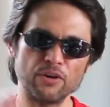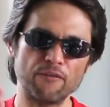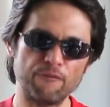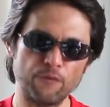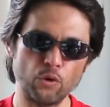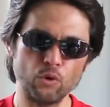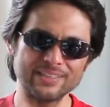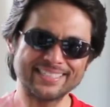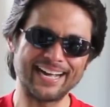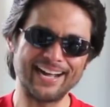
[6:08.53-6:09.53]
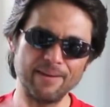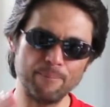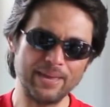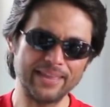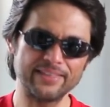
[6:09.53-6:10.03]
your
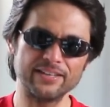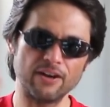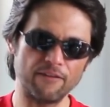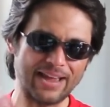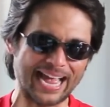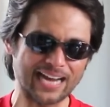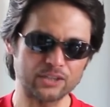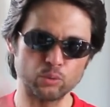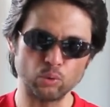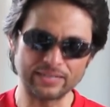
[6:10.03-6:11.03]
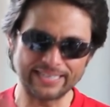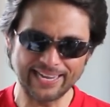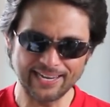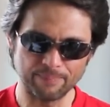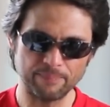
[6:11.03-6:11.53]
full-time method of actual
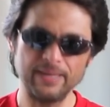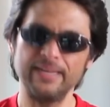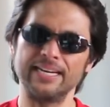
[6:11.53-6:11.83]
game.